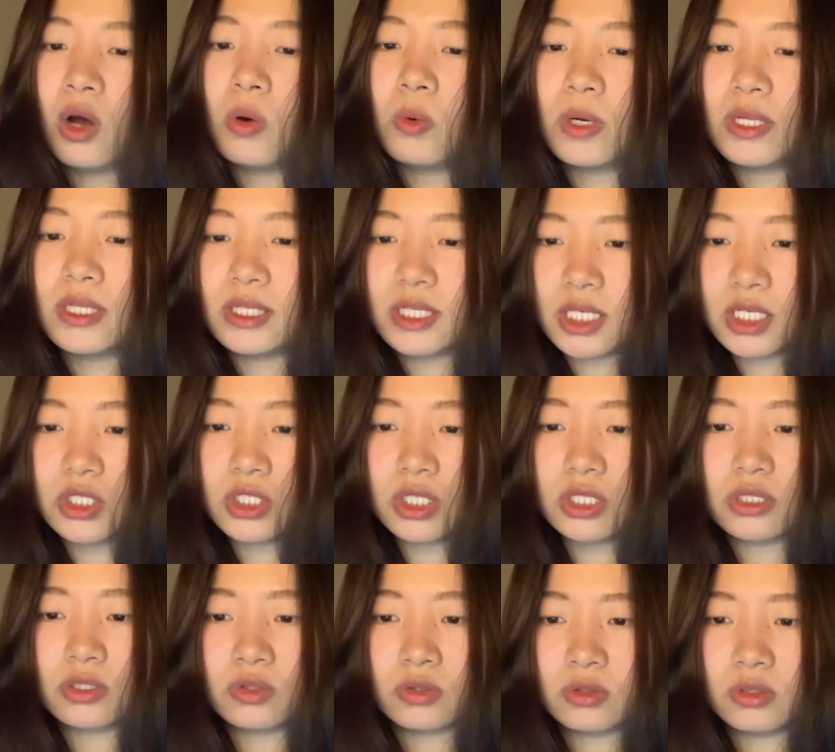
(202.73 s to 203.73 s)
When
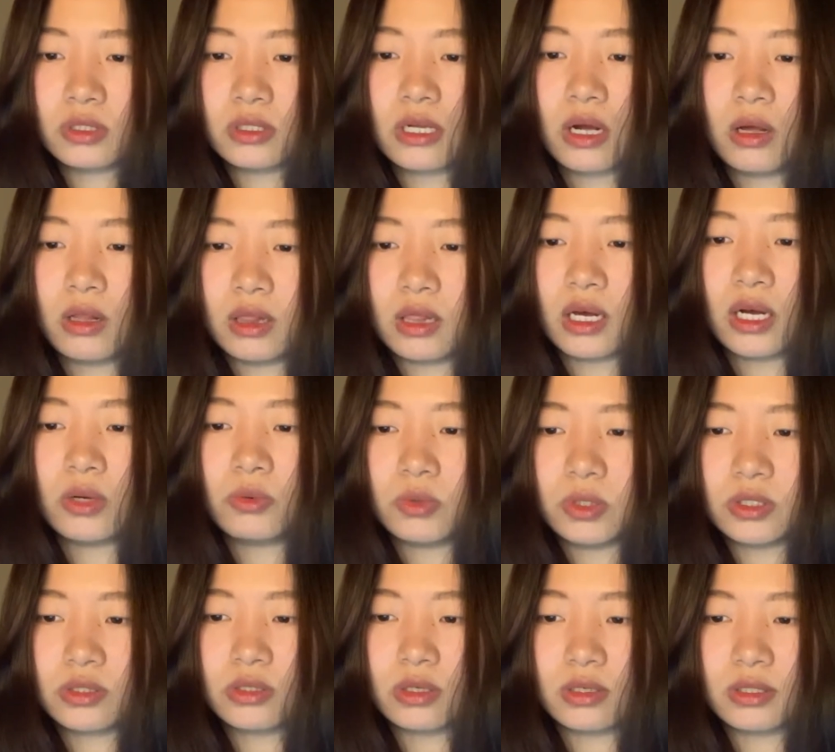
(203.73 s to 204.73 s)
teachers choose online
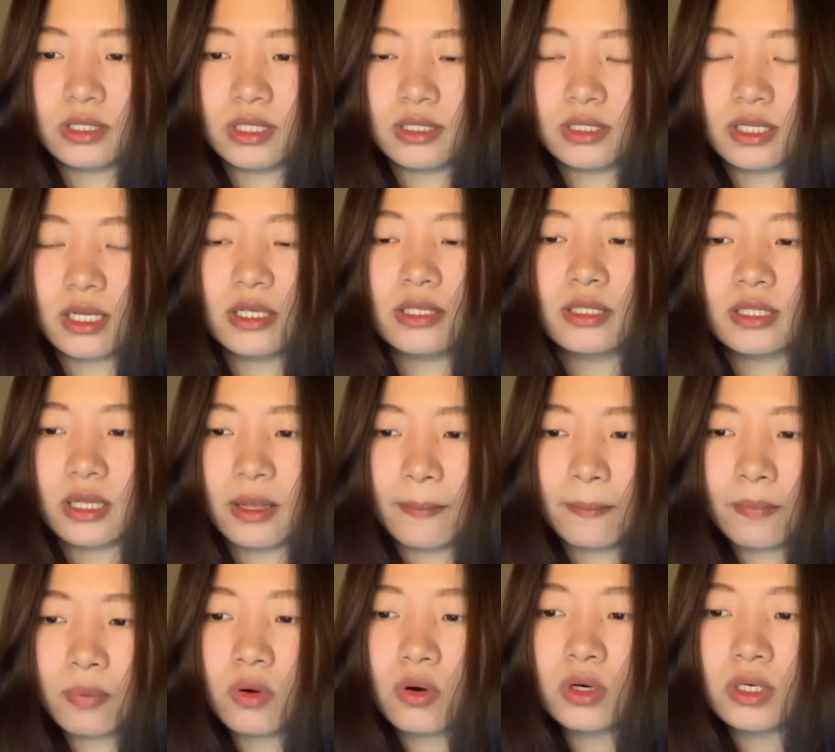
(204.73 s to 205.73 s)
resources, it's
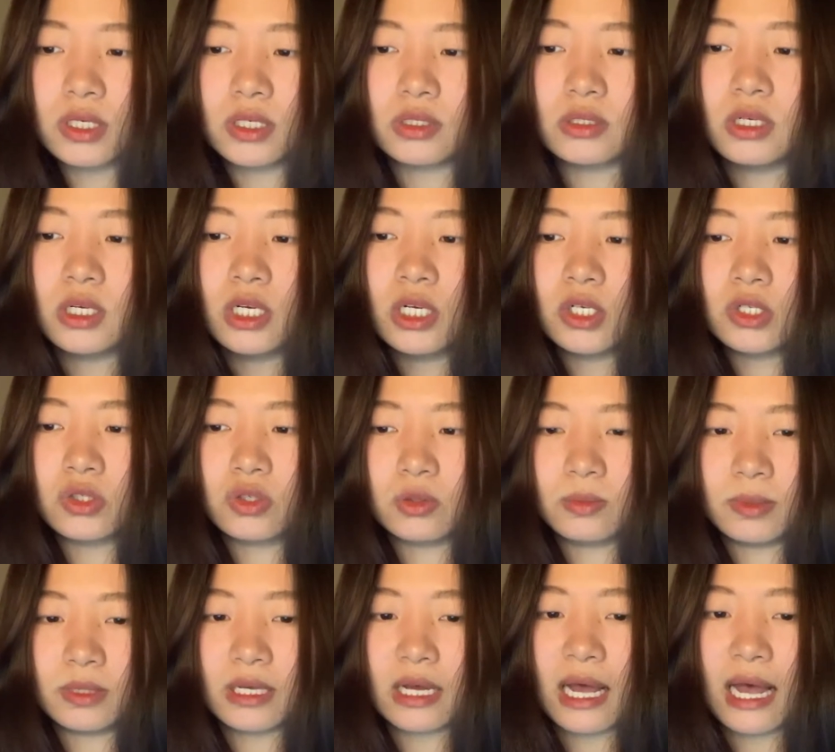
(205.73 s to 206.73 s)
important to
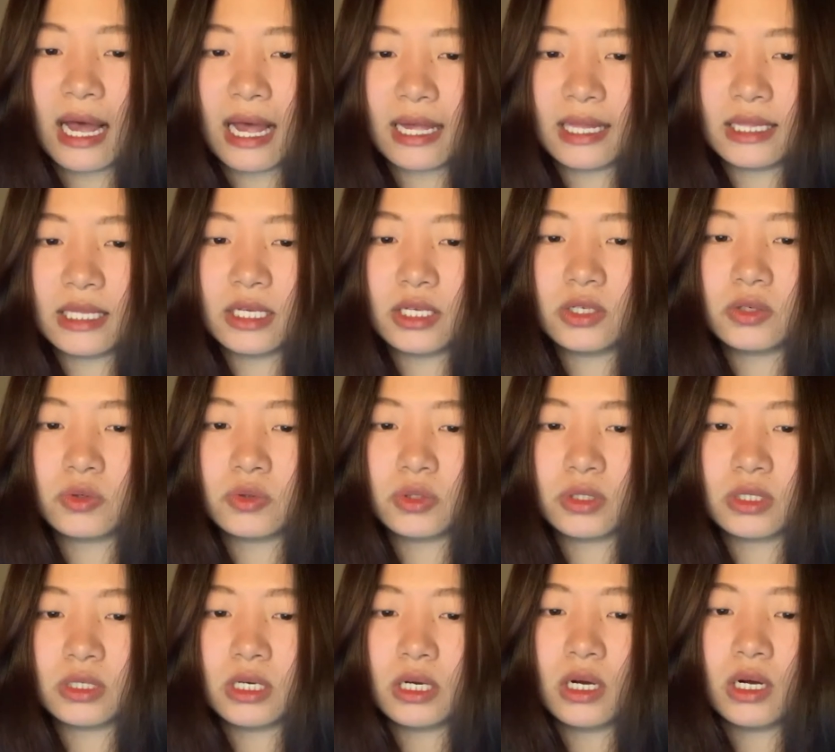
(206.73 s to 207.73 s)
be highly
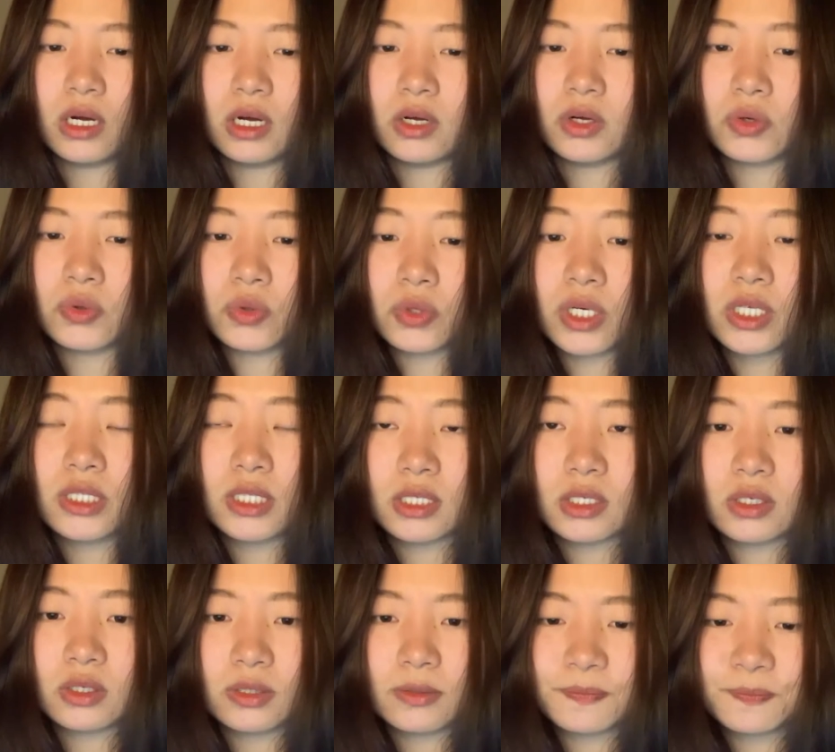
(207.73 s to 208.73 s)

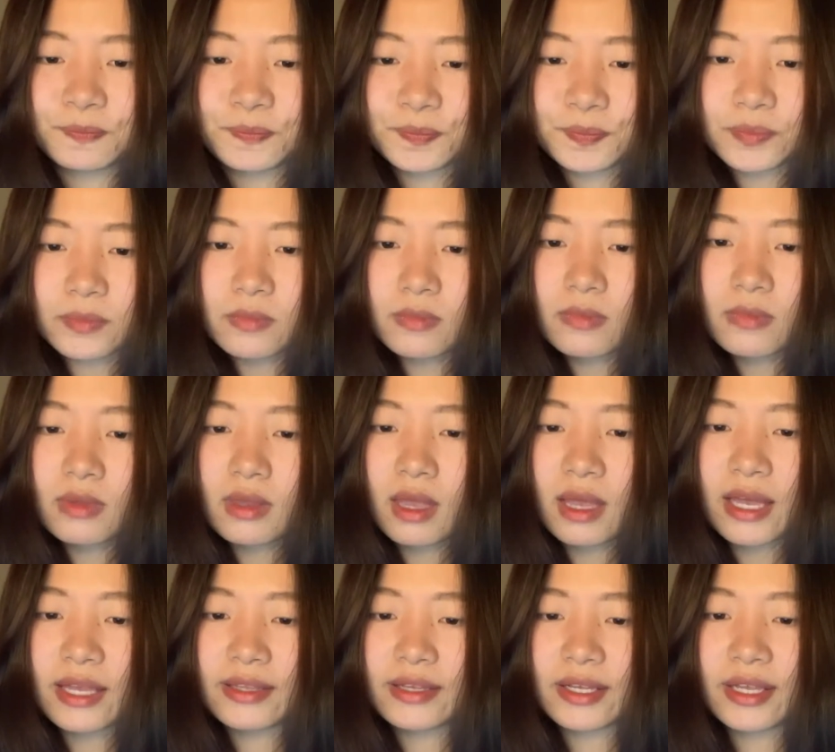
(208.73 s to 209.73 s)
critical
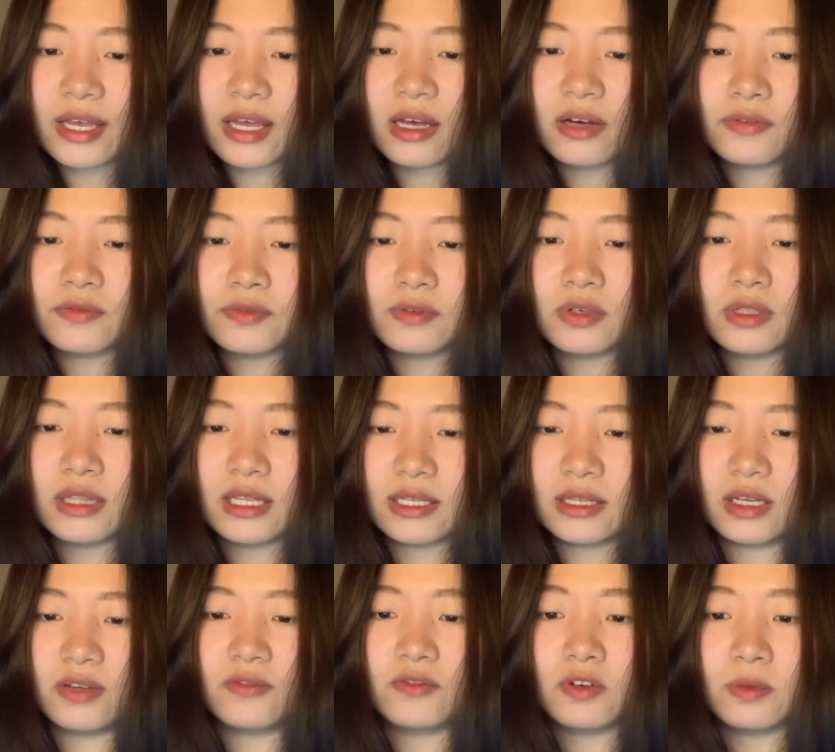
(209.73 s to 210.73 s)
and careful
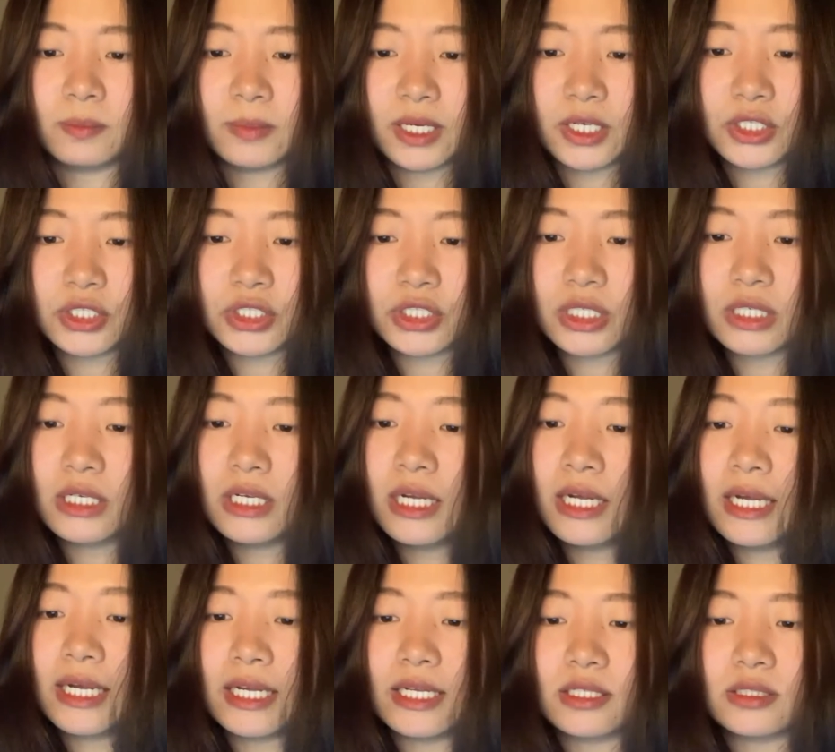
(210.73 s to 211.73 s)
that information
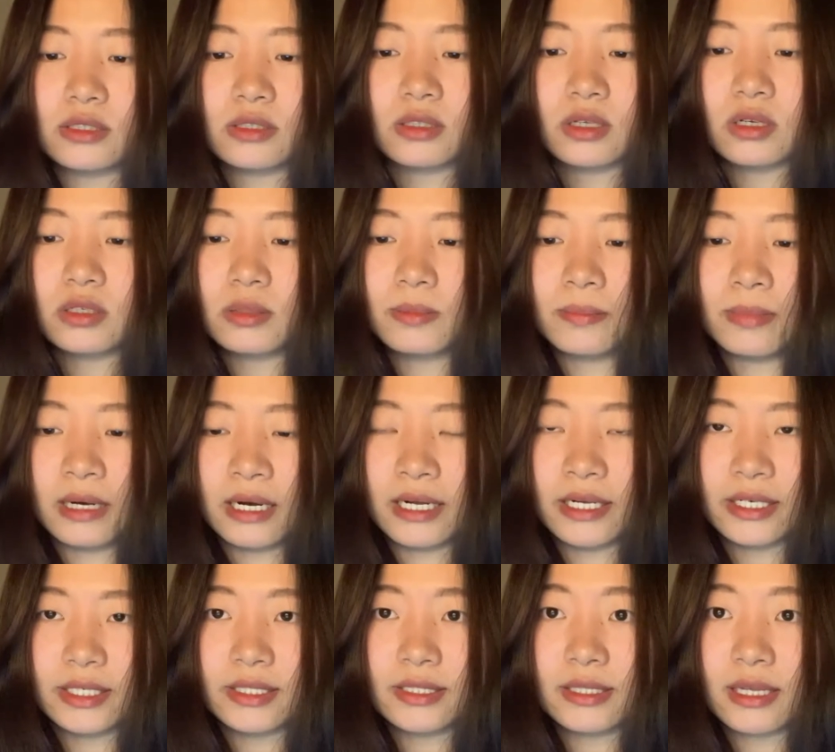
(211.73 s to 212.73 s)
is not
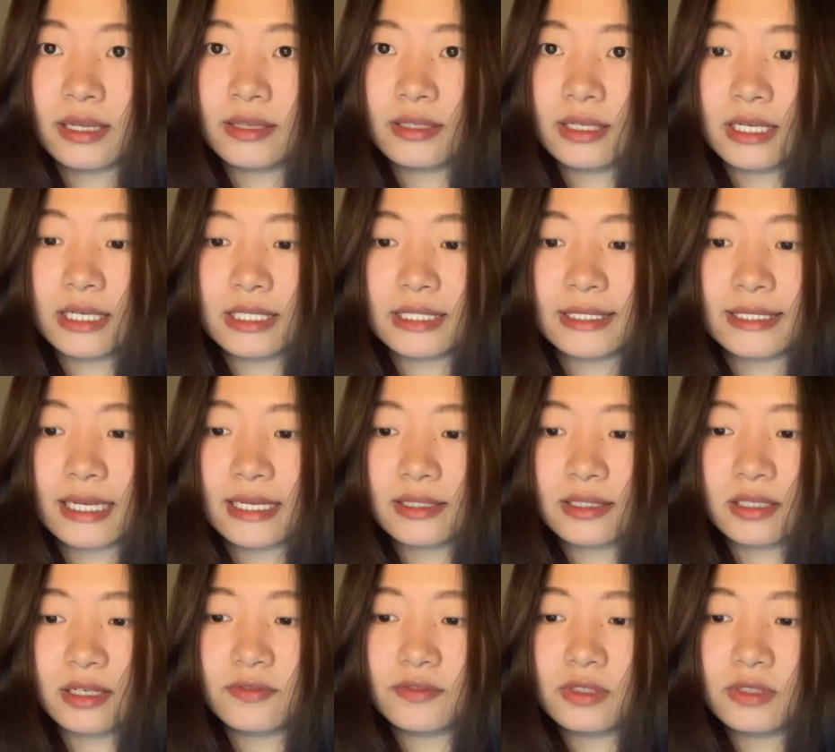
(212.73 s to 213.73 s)
biased and
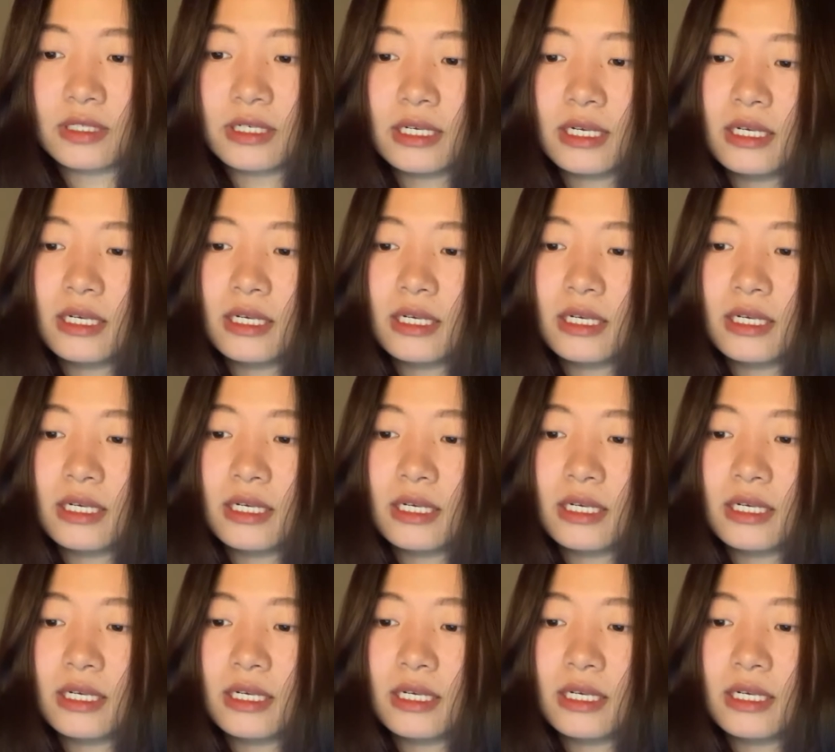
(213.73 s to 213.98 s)
excessive.